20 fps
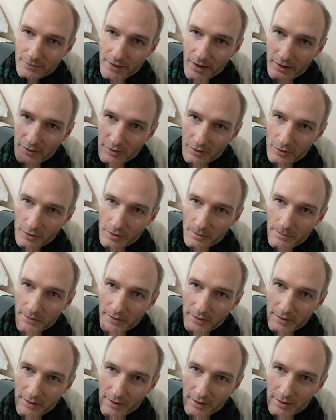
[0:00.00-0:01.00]

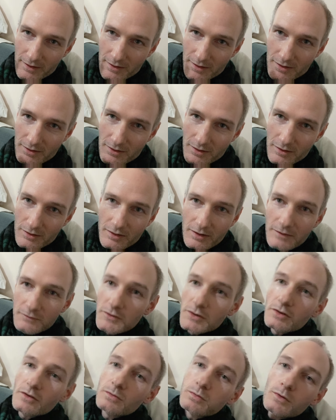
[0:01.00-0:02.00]
desktops that you can use, and if
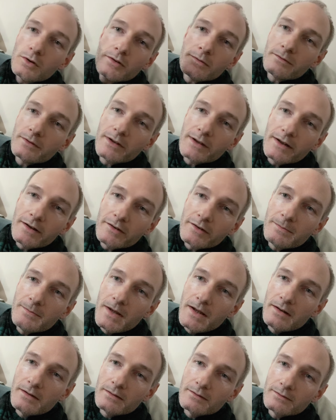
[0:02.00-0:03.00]
you just want Linux
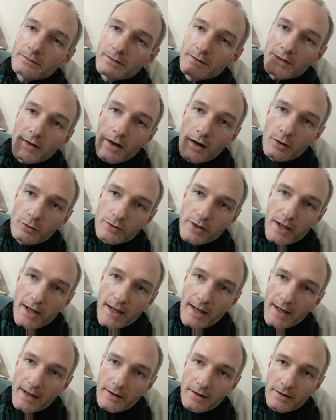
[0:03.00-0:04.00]
Mint to hold your
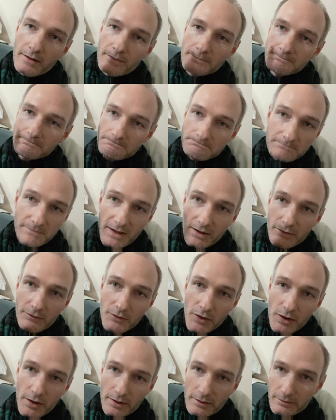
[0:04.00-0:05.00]
hand, that's
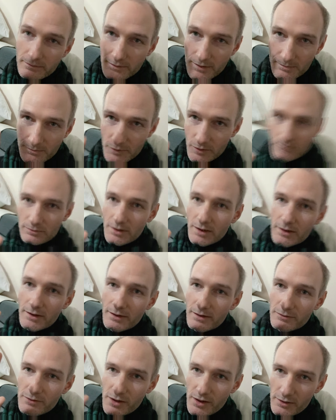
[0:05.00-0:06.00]
fine. I'm not
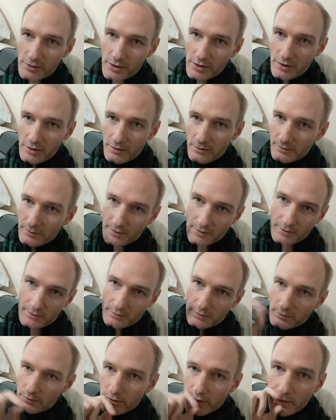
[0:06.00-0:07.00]
gonna judge you.
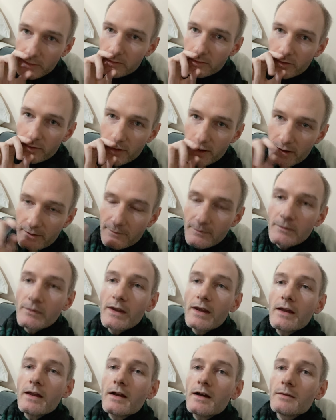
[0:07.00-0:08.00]
Don't do it.
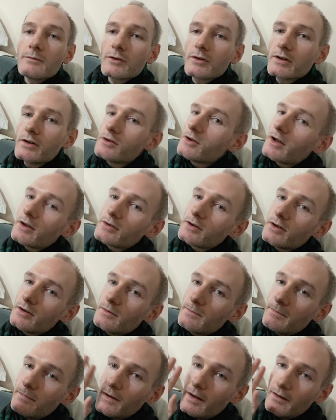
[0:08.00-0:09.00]
I'm not gonna judge
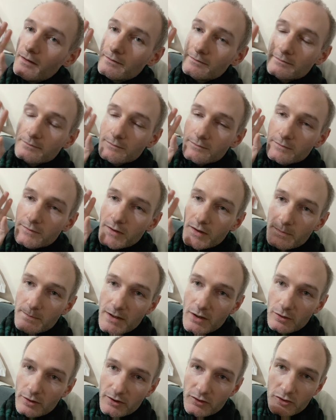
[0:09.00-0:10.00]
you, but to
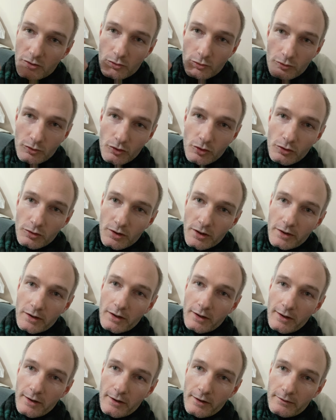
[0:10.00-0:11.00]
be honest, you're not gonna
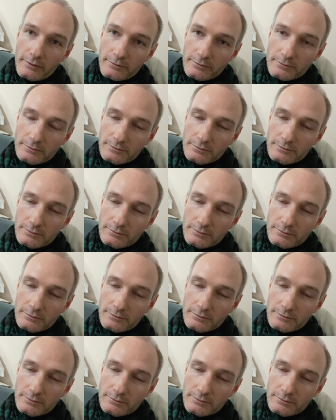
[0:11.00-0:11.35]
learn.